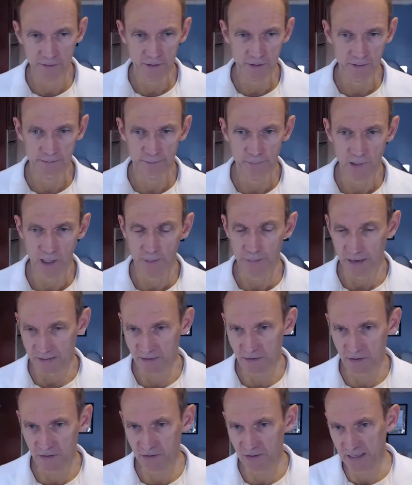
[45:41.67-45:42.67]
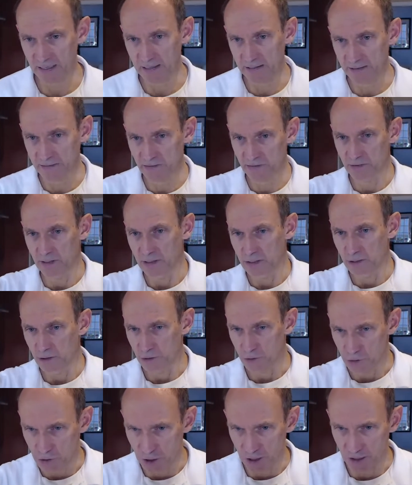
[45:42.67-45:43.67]
a master's class
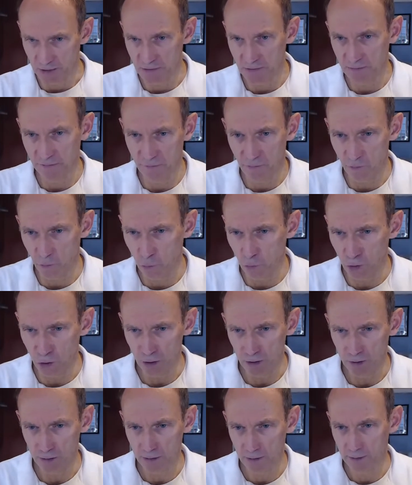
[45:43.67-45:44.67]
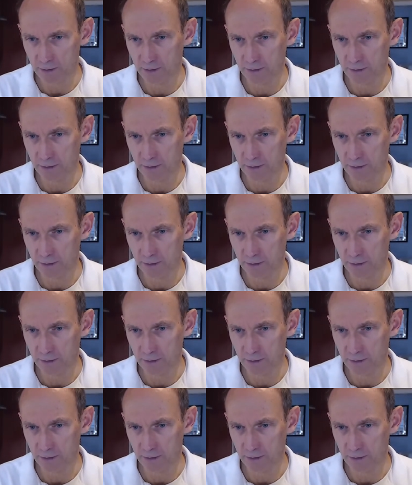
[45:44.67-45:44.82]
just for